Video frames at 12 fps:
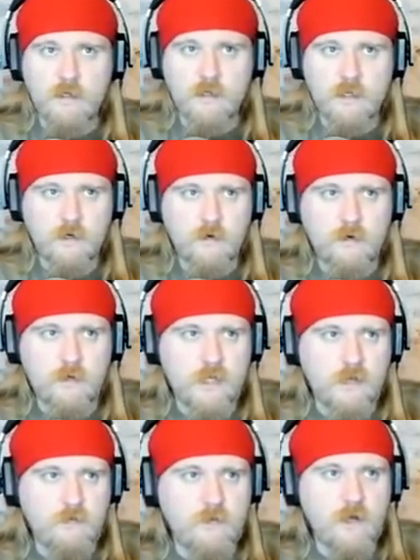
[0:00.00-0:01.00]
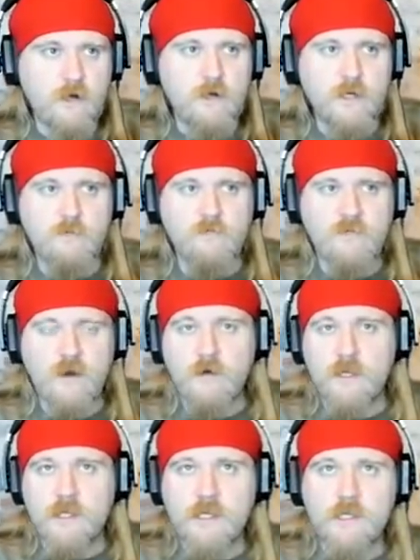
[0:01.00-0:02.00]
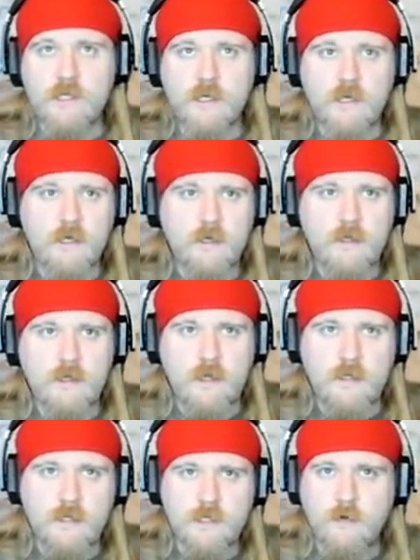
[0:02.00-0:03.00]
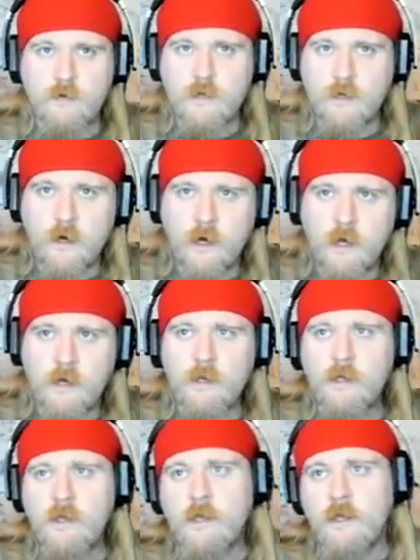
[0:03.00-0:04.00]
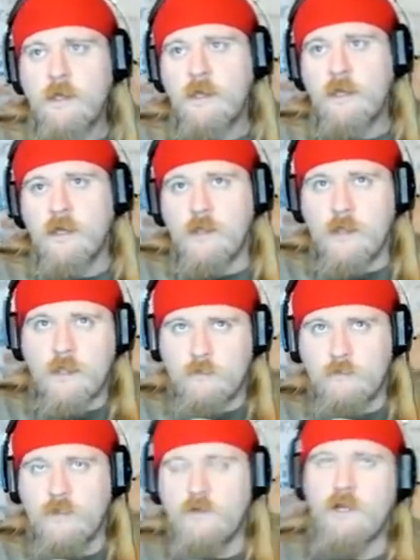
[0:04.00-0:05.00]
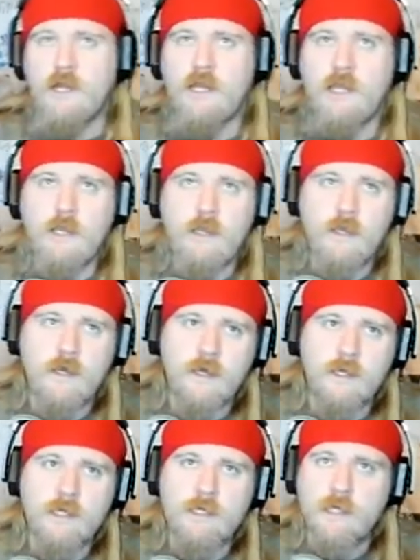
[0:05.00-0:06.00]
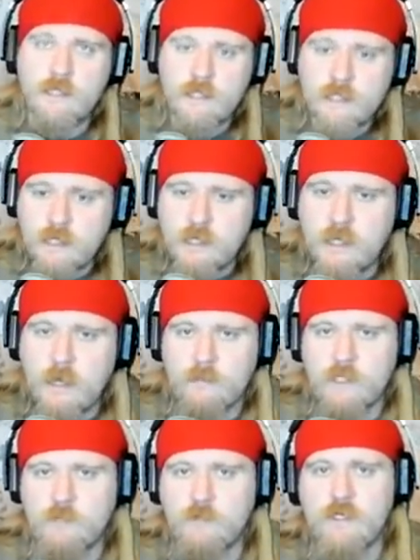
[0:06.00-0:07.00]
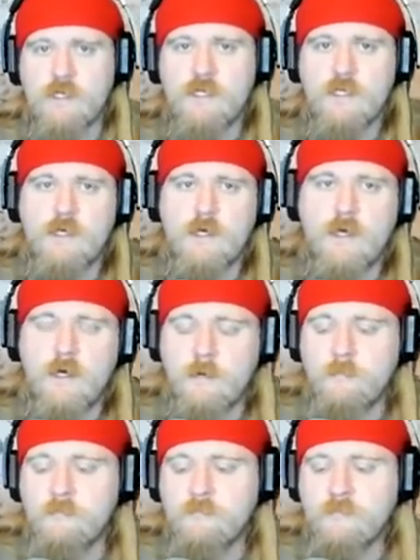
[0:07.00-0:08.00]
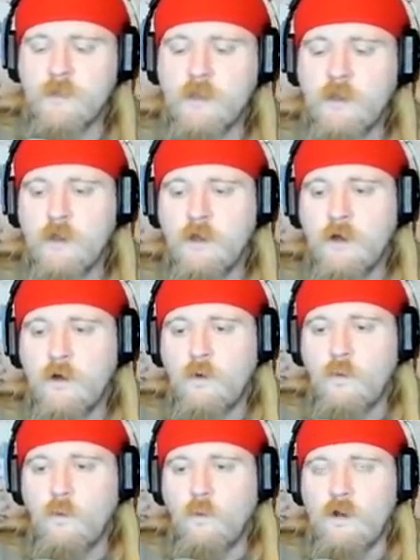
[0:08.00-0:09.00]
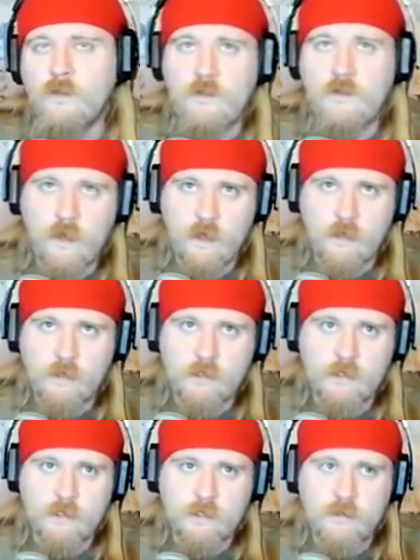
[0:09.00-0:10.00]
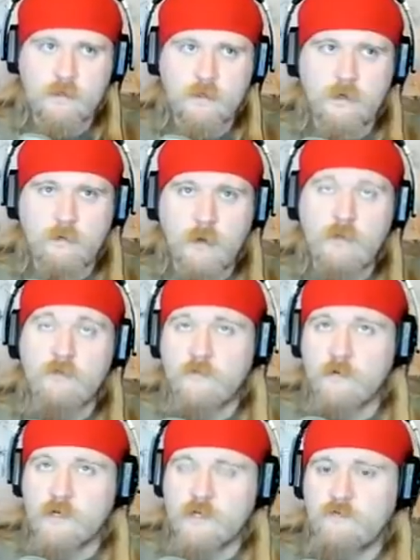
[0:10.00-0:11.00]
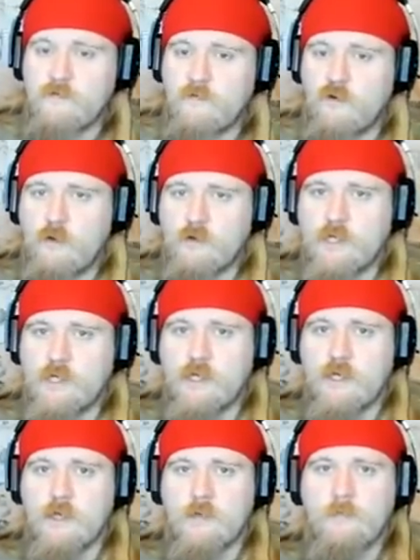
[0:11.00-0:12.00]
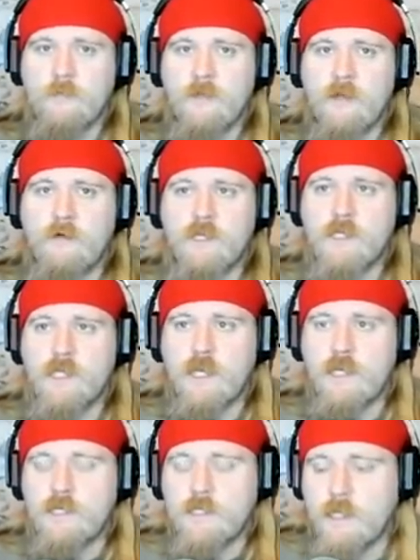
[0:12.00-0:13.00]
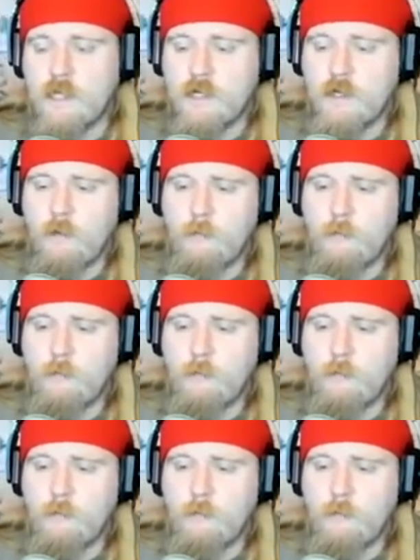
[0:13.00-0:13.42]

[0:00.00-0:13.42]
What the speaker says: concerns out there, some various things going on in the community since the announcement. One of the things, probably the first and foremost thing that I want to say is that